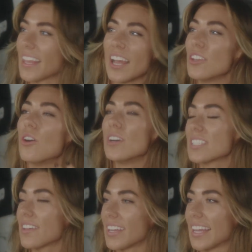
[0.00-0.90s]
Yeah, you
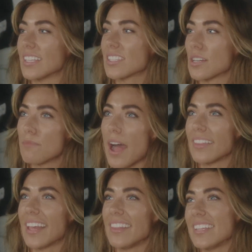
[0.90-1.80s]
always have the answer.
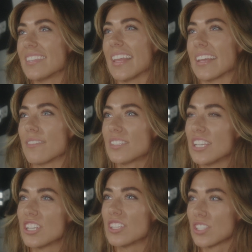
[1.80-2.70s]
Like
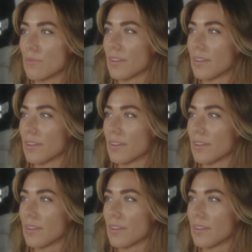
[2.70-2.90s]
teaching